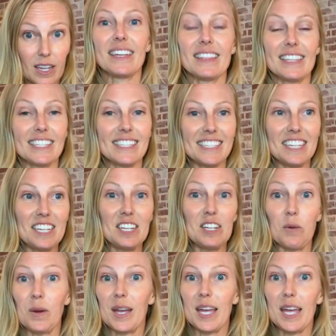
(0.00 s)
This,
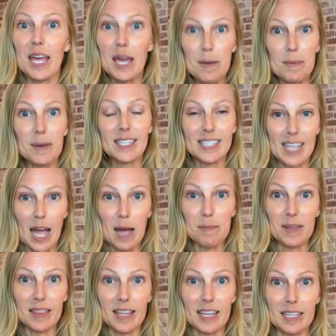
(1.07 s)
hip
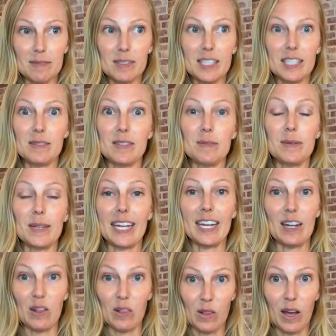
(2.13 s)
snapping thing seems to be getting
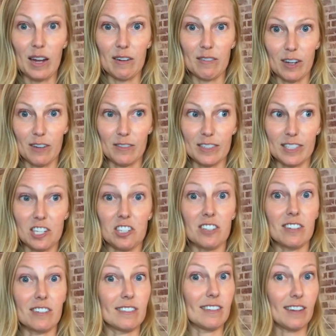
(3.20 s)
a lot of conversation
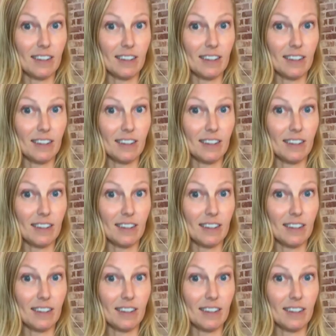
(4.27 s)
because